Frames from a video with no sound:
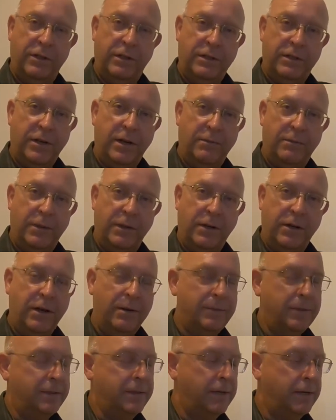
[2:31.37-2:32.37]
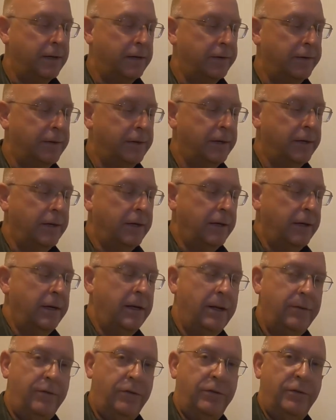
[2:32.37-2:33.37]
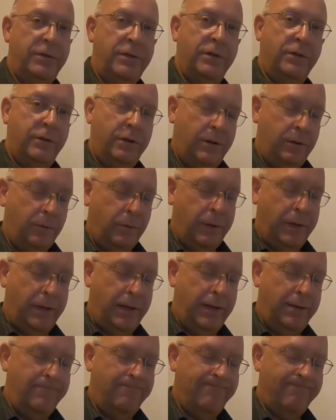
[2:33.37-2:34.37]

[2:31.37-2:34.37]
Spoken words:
the top of the compensator, if you tilt it away,